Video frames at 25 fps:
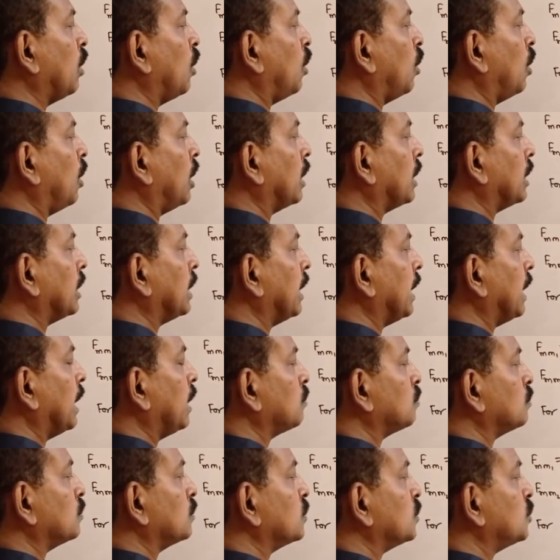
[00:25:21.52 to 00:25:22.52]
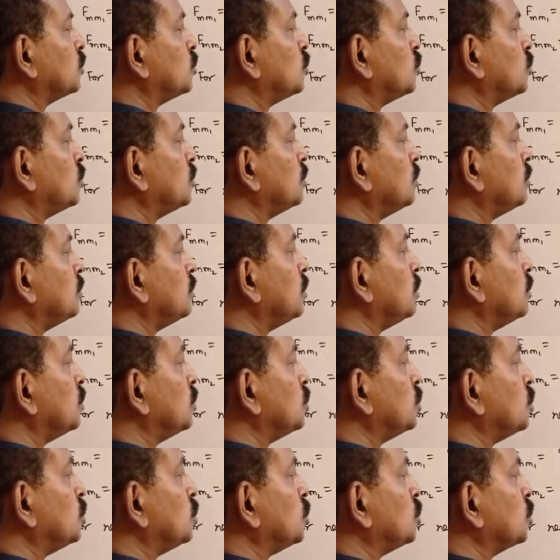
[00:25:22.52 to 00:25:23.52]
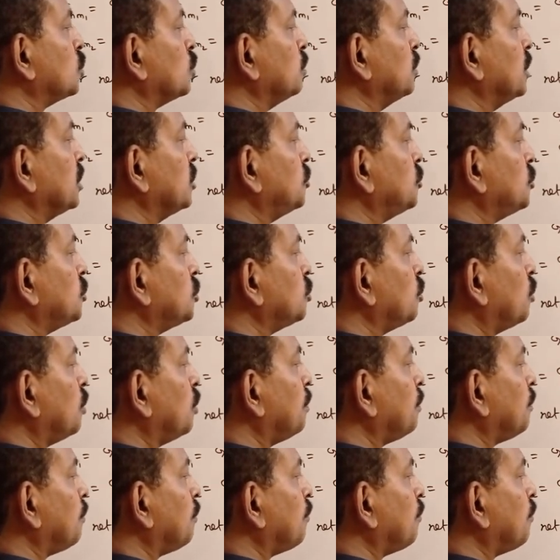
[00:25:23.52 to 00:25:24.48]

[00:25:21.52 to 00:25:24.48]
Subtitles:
on m to be 0,